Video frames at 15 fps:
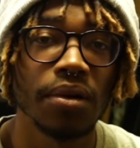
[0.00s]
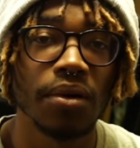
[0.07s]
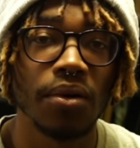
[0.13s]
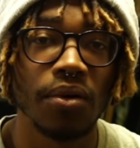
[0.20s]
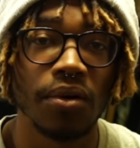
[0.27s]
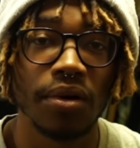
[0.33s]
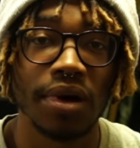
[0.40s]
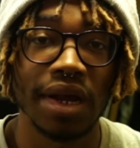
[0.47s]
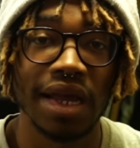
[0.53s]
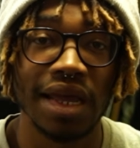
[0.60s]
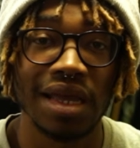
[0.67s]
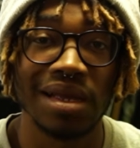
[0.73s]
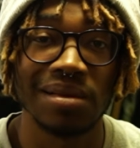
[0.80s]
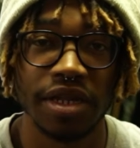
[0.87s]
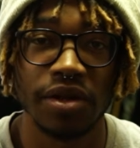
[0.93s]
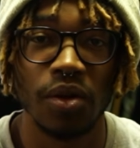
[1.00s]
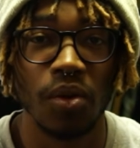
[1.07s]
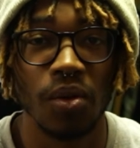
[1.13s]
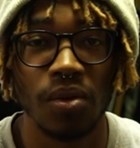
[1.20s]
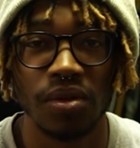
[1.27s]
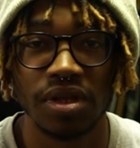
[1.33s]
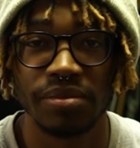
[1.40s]
or a
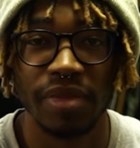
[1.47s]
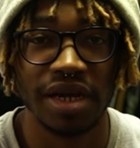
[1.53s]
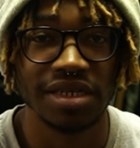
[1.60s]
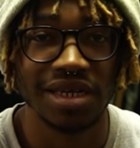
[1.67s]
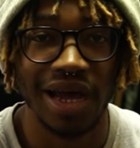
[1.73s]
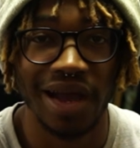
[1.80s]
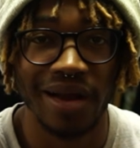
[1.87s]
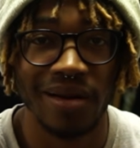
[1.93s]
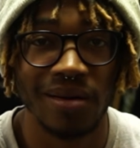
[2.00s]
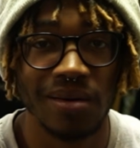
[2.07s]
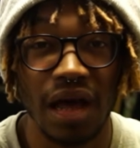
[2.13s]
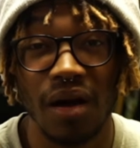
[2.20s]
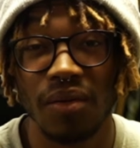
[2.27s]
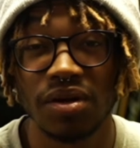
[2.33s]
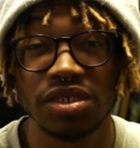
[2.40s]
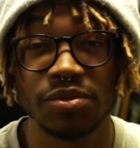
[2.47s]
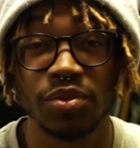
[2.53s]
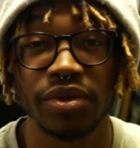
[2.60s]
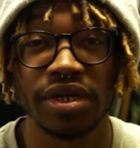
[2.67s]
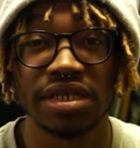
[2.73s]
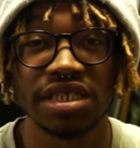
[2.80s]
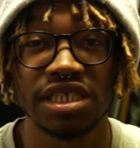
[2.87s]
pinhole in my tire. I always
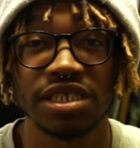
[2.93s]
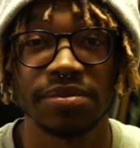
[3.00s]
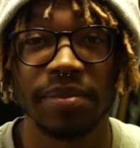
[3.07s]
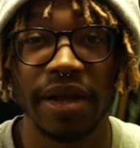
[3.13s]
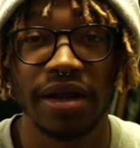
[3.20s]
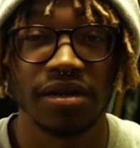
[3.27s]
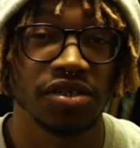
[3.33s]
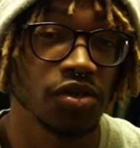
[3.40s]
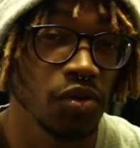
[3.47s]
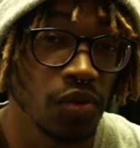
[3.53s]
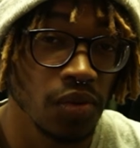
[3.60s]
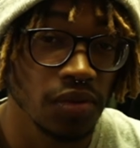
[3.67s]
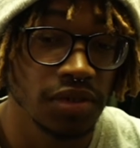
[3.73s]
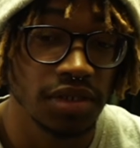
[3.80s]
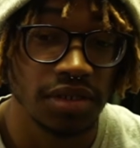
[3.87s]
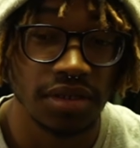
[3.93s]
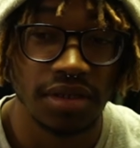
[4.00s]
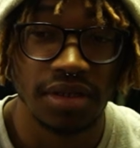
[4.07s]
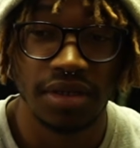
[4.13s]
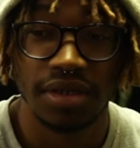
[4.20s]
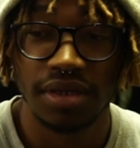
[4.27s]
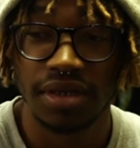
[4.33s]
bring spare tools.
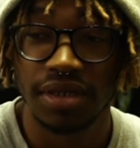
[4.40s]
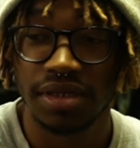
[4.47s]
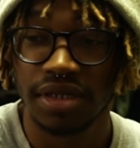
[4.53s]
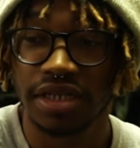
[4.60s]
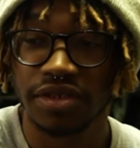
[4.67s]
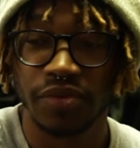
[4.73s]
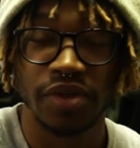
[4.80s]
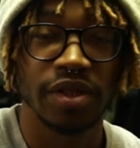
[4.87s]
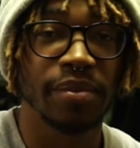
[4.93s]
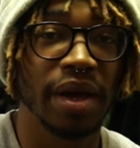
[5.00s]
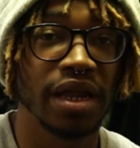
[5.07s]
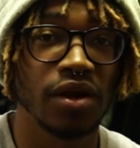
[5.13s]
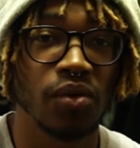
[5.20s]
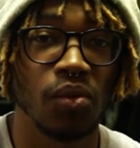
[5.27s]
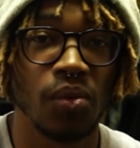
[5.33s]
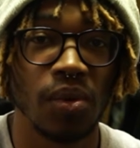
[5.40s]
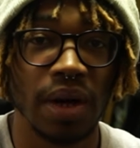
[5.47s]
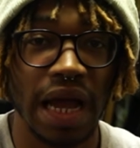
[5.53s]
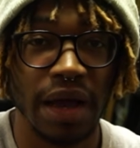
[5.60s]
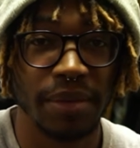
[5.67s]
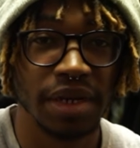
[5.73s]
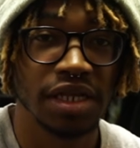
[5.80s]
Doesn't really matter
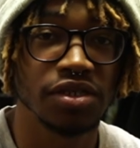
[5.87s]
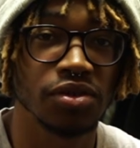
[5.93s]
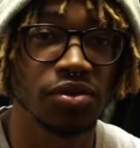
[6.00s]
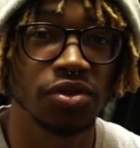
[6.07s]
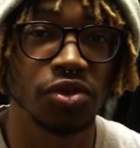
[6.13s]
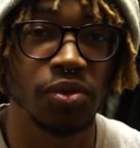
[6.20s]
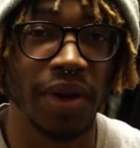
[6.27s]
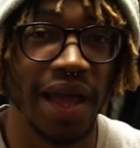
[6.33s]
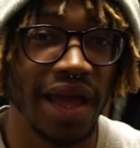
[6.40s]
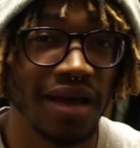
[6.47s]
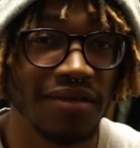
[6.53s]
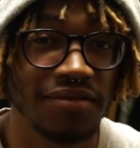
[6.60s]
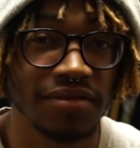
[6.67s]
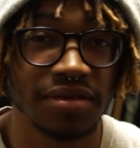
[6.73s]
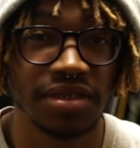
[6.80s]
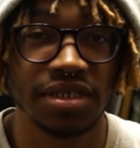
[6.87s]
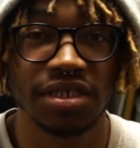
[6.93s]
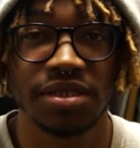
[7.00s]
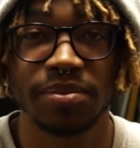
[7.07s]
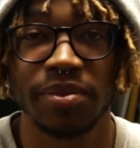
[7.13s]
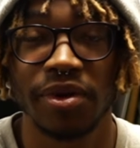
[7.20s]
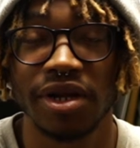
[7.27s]
how many tools you have,
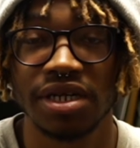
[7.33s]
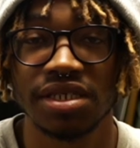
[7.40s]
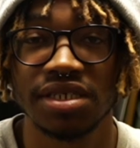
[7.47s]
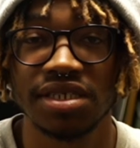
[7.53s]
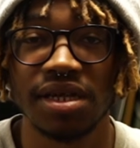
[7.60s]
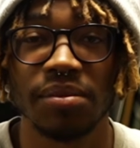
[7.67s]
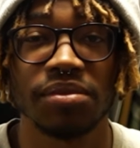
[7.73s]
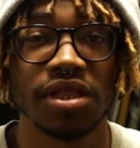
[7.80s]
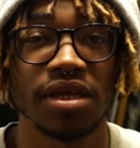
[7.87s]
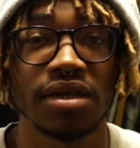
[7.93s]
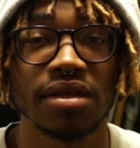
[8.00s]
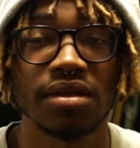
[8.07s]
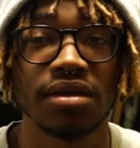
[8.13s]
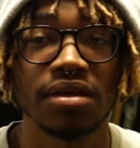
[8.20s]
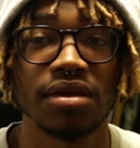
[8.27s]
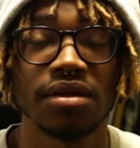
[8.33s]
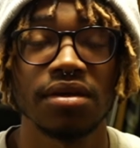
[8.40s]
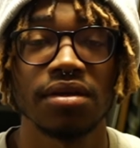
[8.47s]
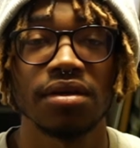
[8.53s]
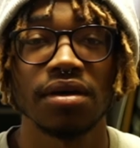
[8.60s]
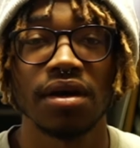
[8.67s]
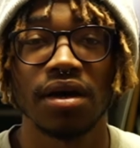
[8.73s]
just bring something.
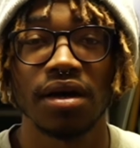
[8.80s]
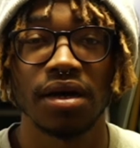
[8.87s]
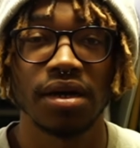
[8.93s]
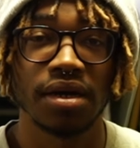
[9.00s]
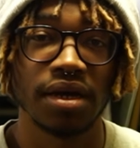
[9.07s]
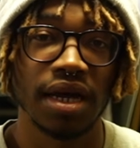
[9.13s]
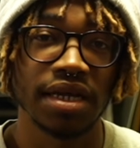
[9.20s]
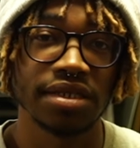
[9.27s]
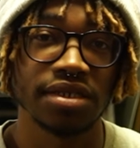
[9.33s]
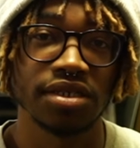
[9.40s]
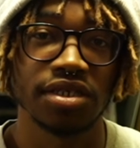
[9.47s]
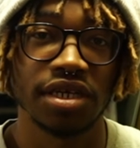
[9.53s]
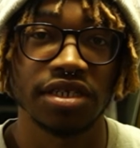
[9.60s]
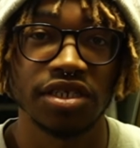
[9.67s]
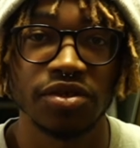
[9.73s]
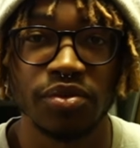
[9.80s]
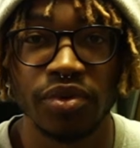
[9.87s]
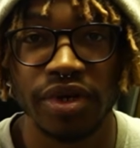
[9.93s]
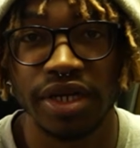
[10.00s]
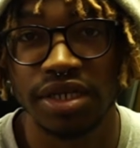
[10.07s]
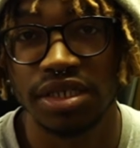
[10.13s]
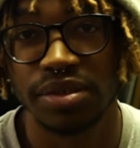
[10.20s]
I suggest you
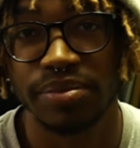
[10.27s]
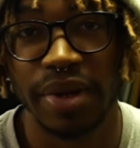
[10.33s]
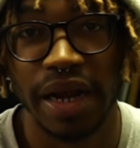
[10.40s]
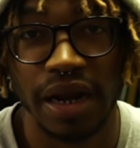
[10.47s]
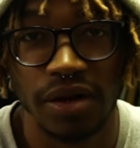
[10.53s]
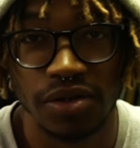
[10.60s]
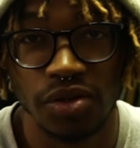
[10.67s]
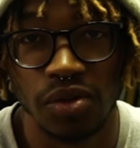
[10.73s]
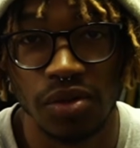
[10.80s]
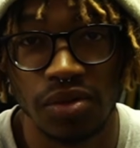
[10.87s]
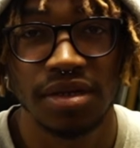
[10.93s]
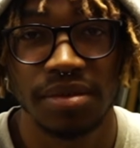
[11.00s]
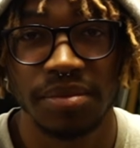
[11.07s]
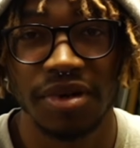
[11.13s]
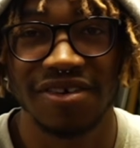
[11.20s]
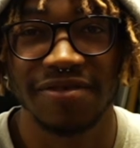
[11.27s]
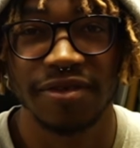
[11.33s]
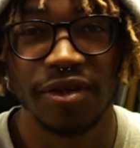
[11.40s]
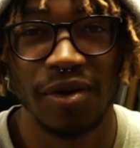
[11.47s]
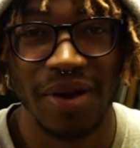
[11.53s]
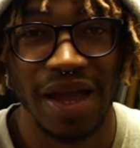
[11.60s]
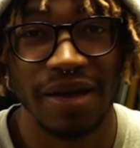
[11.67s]
bring some power tools, but if you
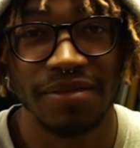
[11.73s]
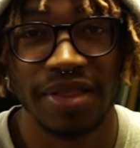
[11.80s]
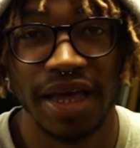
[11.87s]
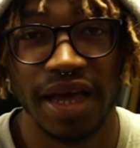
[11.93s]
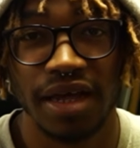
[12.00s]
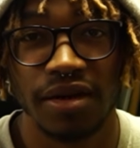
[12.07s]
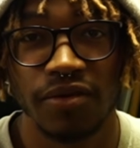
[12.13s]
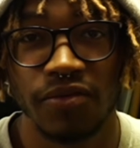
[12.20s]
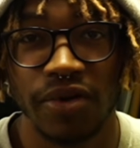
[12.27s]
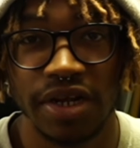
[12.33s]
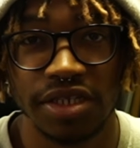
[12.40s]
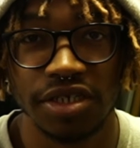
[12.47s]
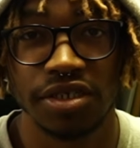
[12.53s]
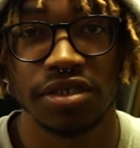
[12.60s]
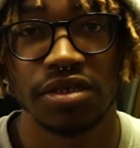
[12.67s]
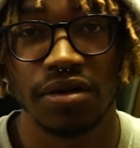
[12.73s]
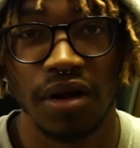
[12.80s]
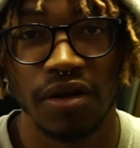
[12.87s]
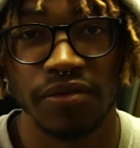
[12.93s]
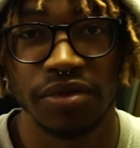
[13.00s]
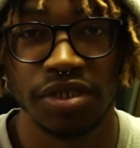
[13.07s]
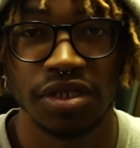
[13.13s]
don't have that, wrenches are
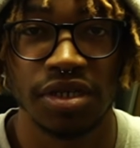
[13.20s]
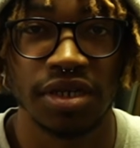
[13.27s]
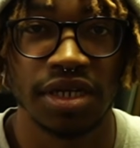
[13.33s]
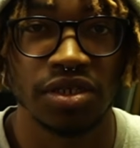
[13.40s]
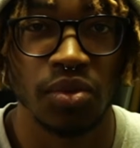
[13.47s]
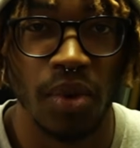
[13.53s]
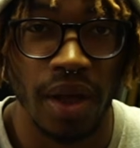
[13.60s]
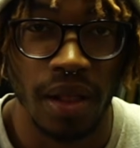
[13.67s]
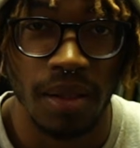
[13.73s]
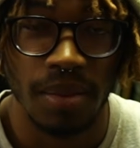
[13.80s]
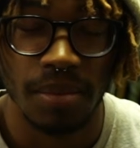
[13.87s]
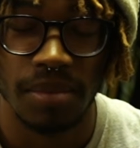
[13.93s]
always good as well.